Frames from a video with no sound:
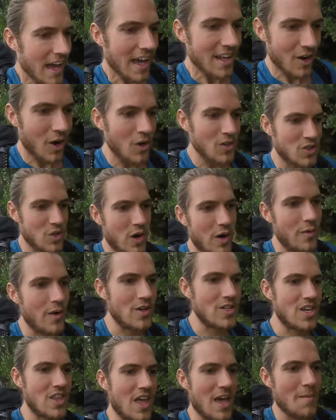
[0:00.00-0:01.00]
And also I
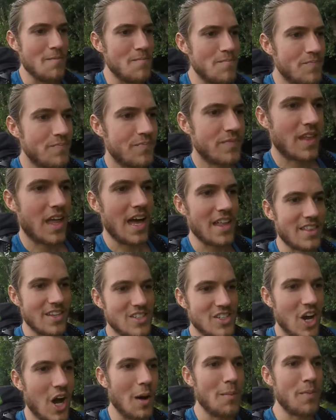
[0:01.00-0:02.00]
wrote to them at the
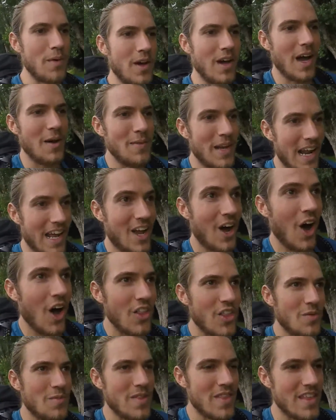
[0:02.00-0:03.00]
top, I
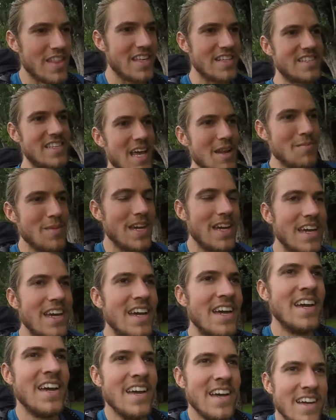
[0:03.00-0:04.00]
called them and then they sent me
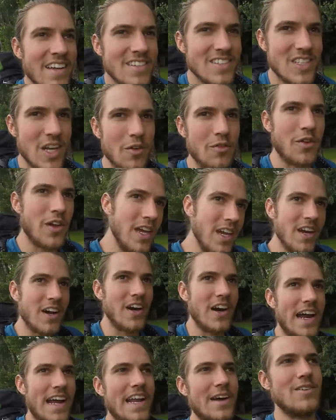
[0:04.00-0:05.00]
stuff
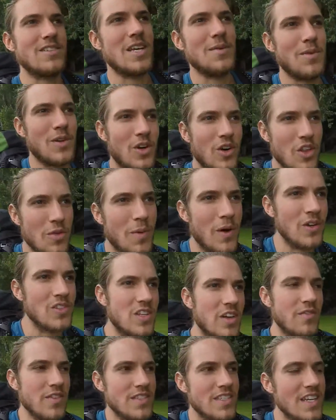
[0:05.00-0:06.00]
here, and I was able to go to the
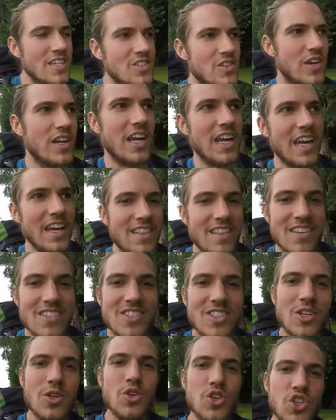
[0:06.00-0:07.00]
post office yesterday and get
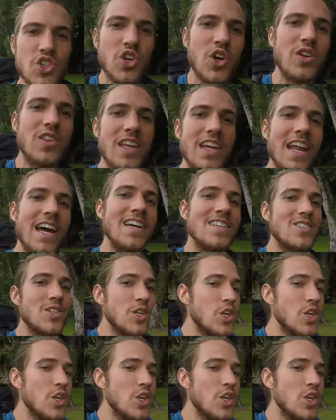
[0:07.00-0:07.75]
this new shirt that has